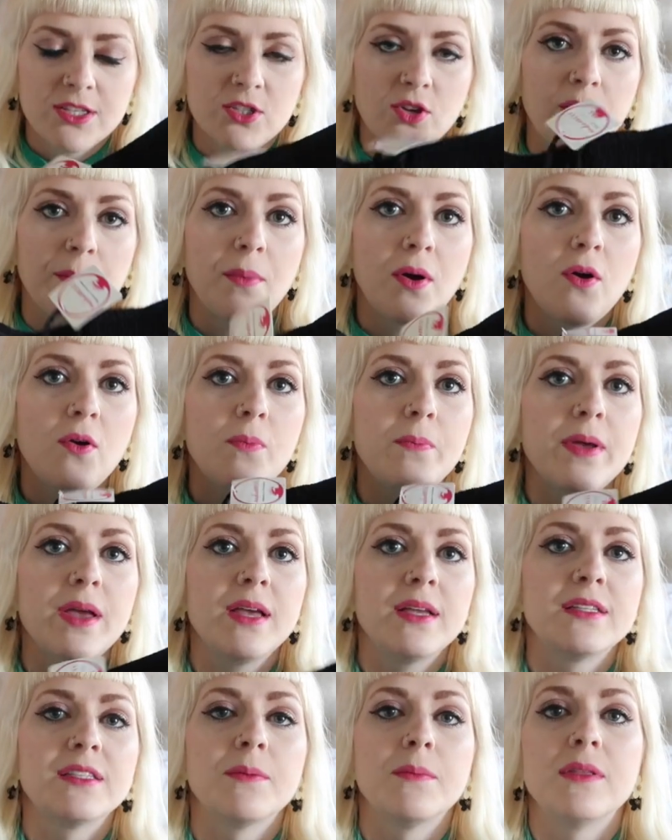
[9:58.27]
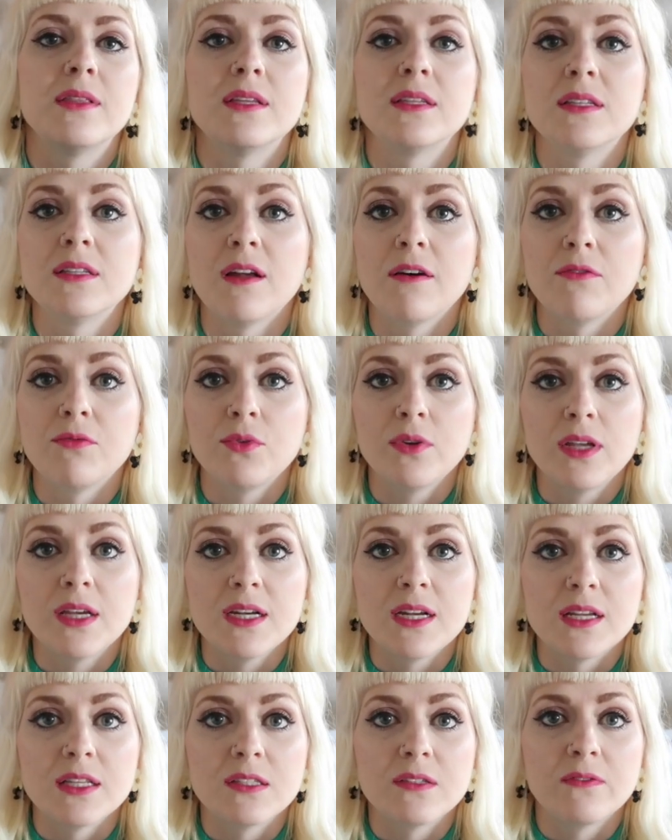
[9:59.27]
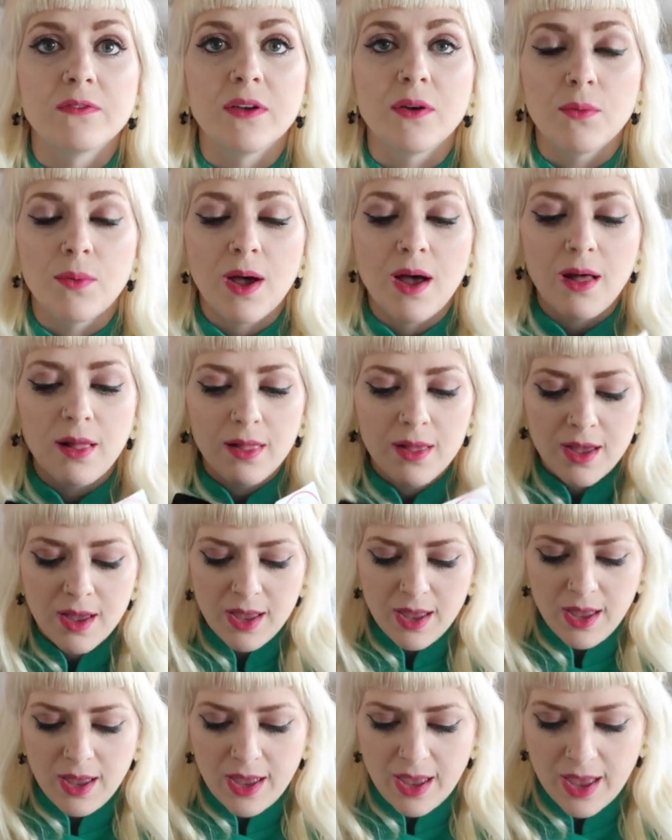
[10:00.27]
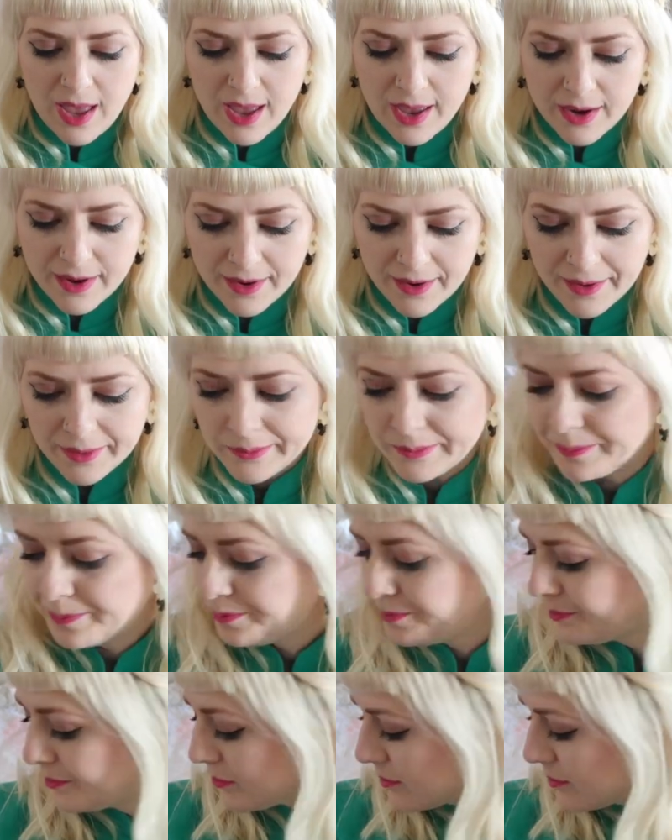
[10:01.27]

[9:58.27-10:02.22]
So I'm hoping some of this stuff really does fit well and